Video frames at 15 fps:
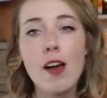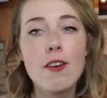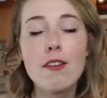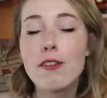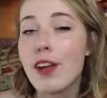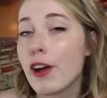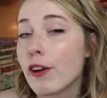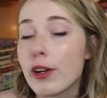
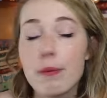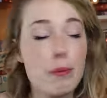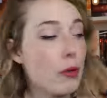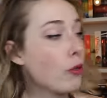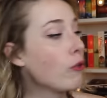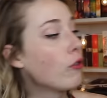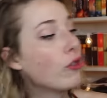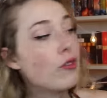Very
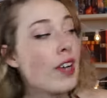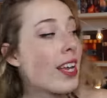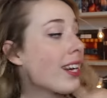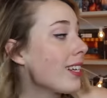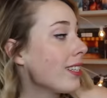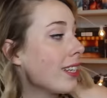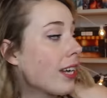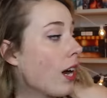beautiful
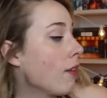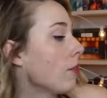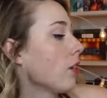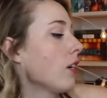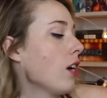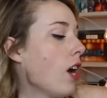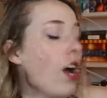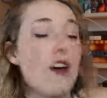fantasy
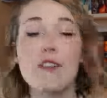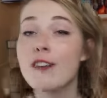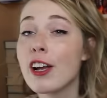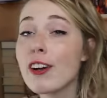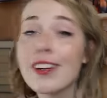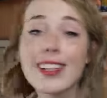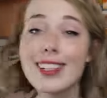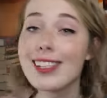cover.
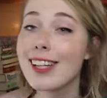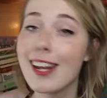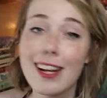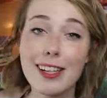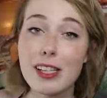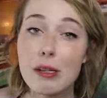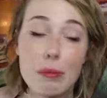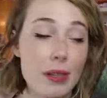Very
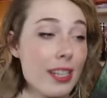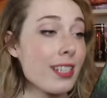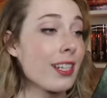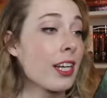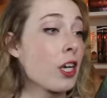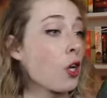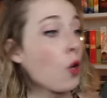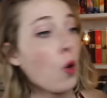aesthetically
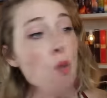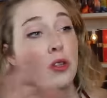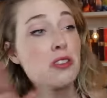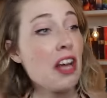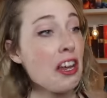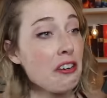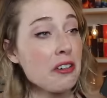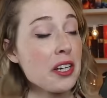pleasing. Gold
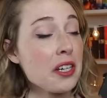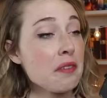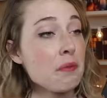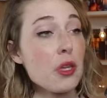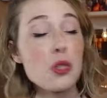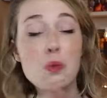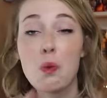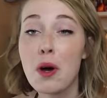lettering
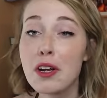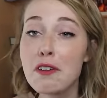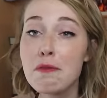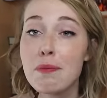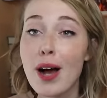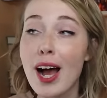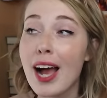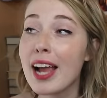is one
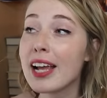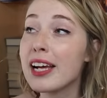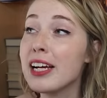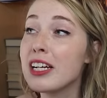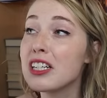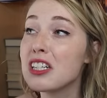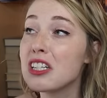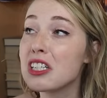of my
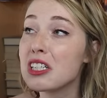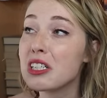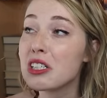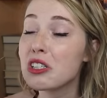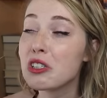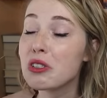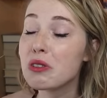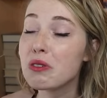
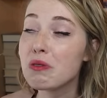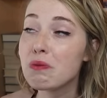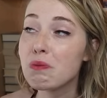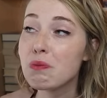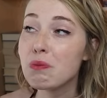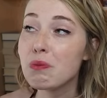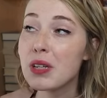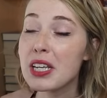
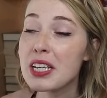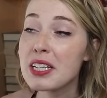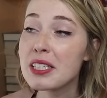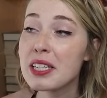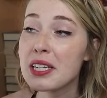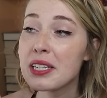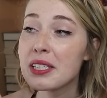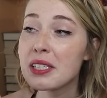
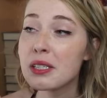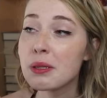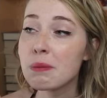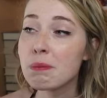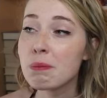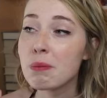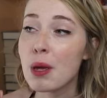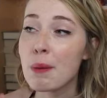easiest
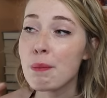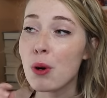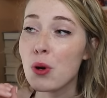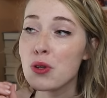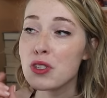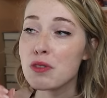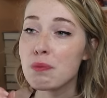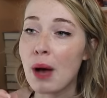
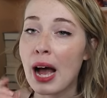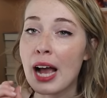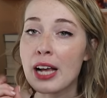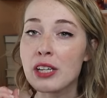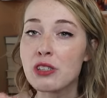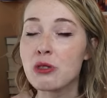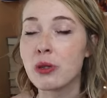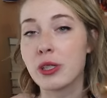impulse
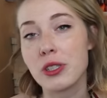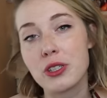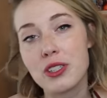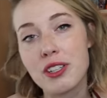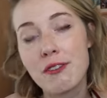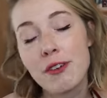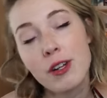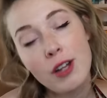buy
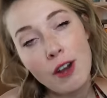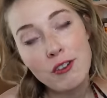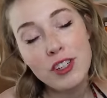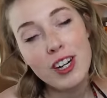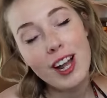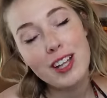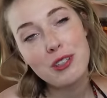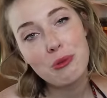triggers. If a
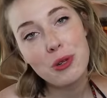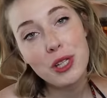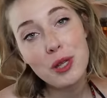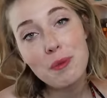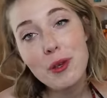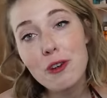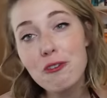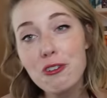cover has
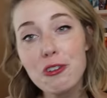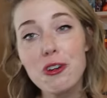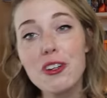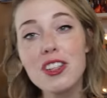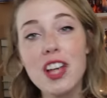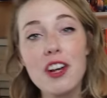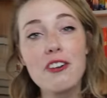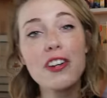really beautiful
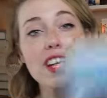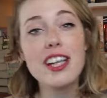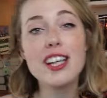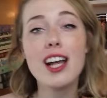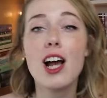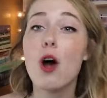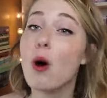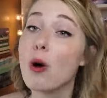gold
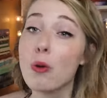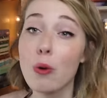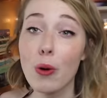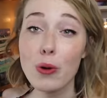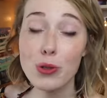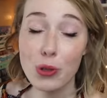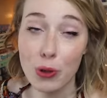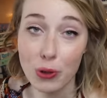lettering, or
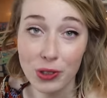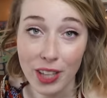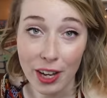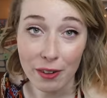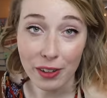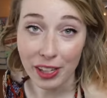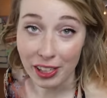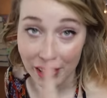rose gold
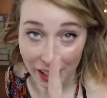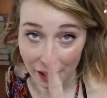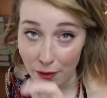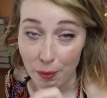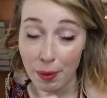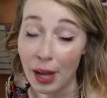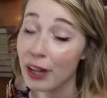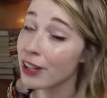lettering,
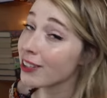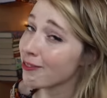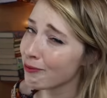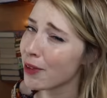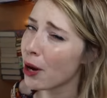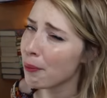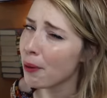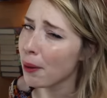even better,
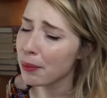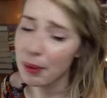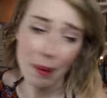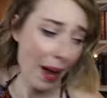I'll probably